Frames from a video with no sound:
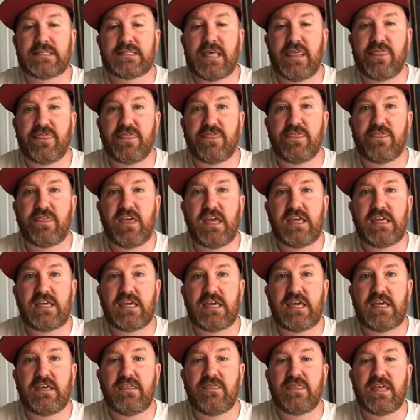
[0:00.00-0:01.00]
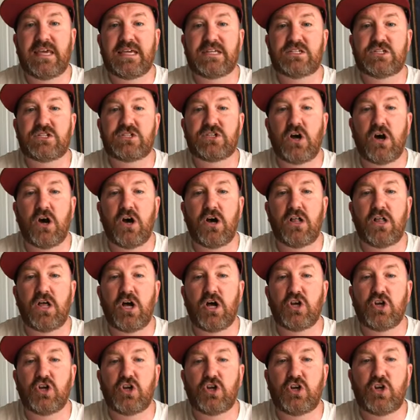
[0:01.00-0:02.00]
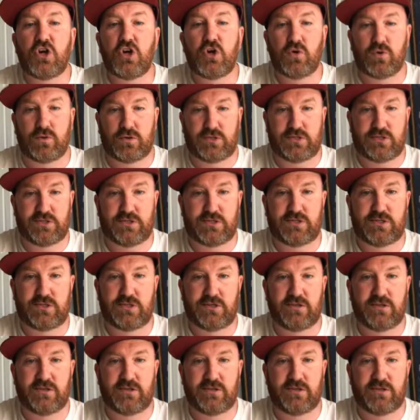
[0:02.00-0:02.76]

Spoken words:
thinking they saw a ghost.